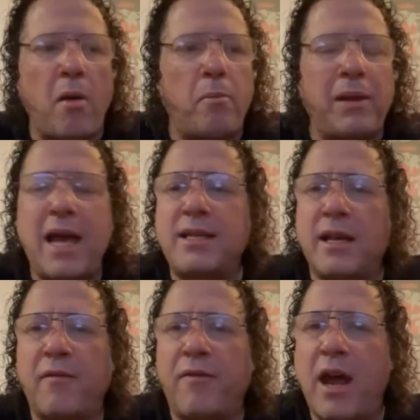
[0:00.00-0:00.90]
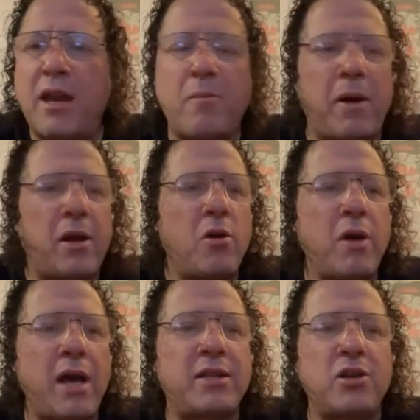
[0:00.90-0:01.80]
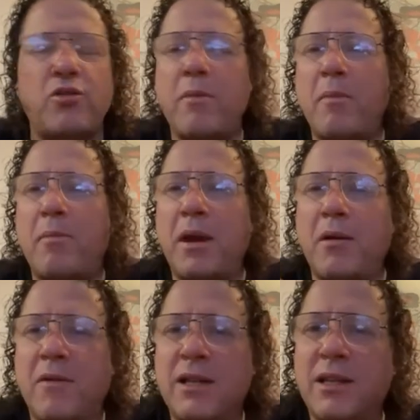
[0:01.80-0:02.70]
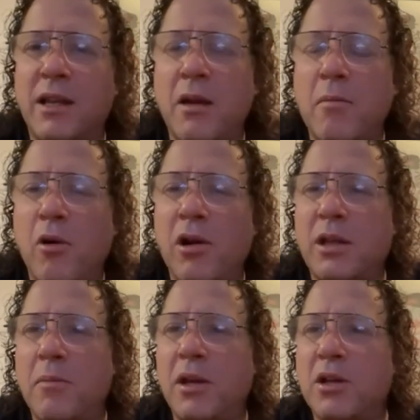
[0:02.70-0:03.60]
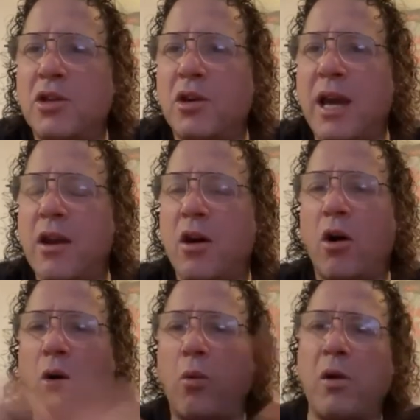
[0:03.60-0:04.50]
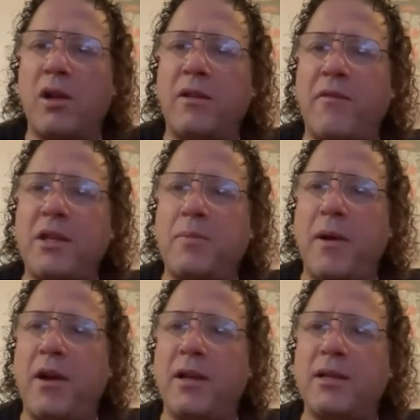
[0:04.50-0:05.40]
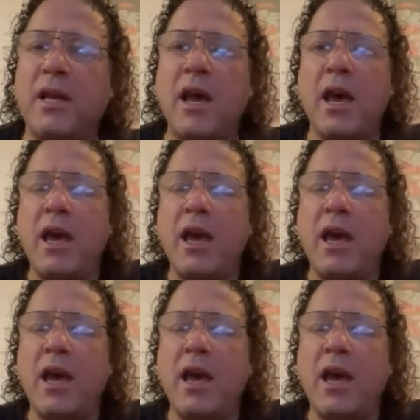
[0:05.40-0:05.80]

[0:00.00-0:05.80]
blessing for anybody who has a dream of being a wrestling in Malta, because you're getting a whole world of experience.